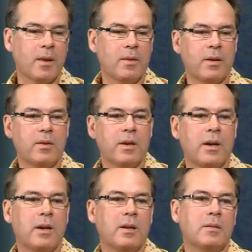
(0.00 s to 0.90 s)
there
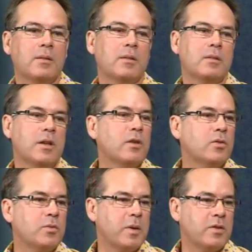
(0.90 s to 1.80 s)
are dental
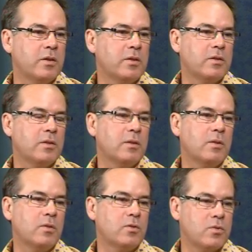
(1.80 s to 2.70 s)
specialists
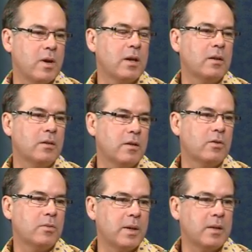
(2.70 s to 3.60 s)
who are trained in
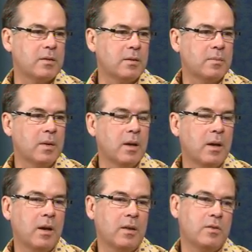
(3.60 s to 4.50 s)
dental medicine,
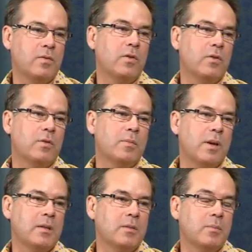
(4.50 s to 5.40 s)
and there's a few of them
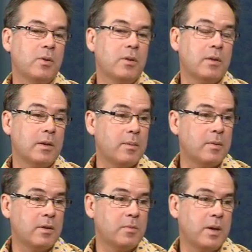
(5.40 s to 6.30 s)
based in Perth, and a number
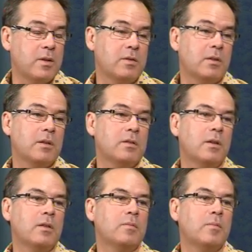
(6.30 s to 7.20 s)
of these patients get
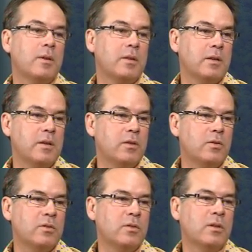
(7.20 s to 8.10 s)
sent by their
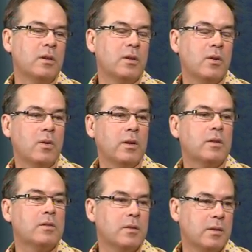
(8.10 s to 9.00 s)
dental
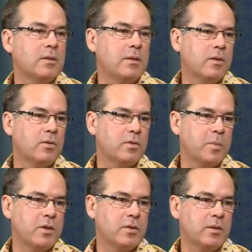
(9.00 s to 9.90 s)
colleagues to these dental
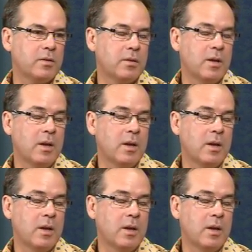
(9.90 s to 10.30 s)
specialists.